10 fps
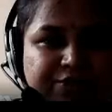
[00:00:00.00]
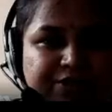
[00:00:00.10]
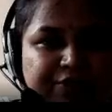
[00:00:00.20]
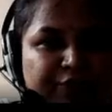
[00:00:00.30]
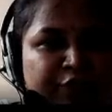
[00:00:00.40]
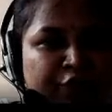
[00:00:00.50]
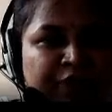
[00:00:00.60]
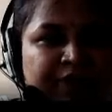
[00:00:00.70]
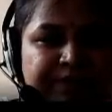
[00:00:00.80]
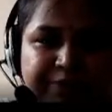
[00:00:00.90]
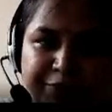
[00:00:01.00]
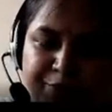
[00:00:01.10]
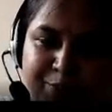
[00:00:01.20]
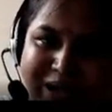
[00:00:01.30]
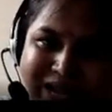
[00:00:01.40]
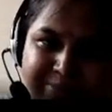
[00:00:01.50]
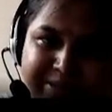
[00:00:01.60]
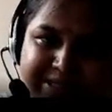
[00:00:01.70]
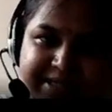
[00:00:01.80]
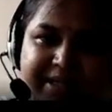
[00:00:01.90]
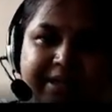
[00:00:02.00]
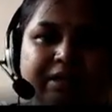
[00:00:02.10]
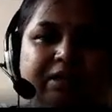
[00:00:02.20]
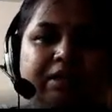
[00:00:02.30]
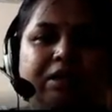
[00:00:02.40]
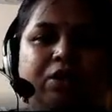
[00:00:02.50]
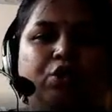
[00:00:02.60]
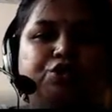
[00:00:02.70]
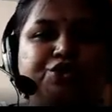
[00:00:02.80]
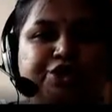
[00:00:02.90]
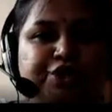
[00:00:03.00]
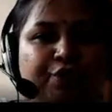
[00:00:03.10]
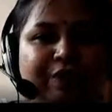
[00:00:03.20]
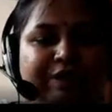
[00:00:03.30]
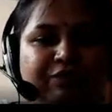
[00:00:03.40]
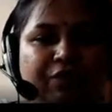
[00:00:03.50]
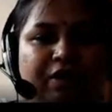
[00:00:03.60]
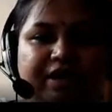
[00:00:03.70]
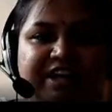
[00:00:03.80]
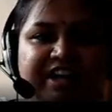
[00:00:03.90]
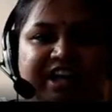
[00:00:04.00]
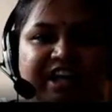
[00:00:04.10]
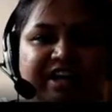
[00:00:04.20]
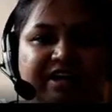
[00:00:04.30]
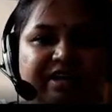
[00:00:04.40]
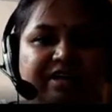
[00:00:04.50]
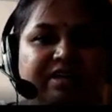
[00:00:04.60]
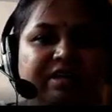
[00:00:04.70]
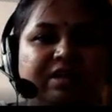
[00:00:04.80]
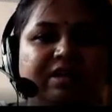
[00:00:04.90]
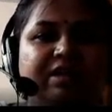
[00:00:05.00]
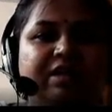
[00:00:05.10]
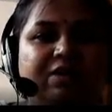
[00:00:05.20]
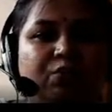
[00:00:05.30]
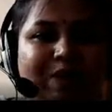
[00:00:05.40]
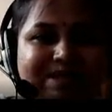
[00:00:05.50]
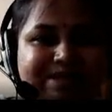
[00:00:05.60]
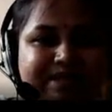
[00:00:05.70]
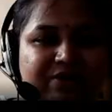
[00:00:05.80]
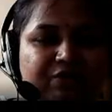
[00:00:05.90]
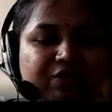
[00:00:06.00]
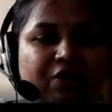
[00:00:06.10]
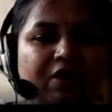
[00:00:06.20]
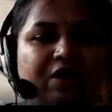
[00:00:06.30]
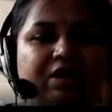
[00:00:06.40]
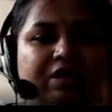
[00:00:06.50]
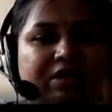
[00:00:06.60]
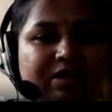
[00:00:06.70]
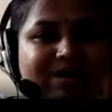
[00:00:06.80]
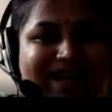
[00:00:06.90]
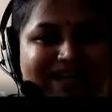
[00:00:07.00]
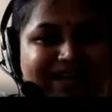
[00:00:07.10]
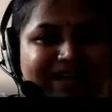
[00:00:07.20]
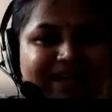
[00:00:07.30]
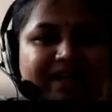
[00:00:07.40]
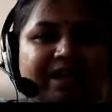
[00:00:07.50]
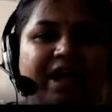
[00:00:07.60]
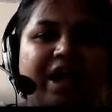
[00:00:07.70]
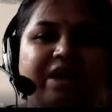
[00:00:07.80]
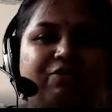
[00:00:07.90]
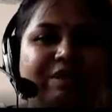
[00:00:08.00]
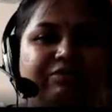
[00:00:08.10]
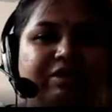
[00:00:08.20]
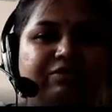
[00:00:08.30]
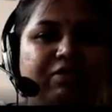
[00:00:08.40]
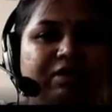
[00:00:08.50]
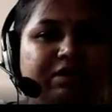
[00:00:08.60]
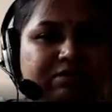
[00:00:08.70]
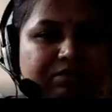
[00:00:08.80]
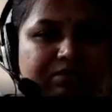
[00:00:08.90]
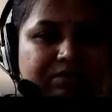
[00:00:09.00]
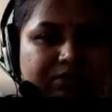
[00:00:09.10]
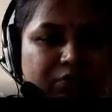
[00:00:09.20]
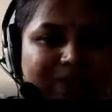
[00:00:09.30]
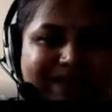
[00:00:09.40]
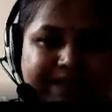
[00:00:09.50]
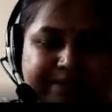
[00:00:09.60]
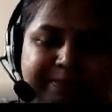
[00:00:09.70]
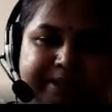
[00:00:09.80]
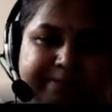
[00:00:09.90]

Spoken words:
0 for black pixel, 0 1 for gray, 1 0 for light gray, and 1 1 for white pixel.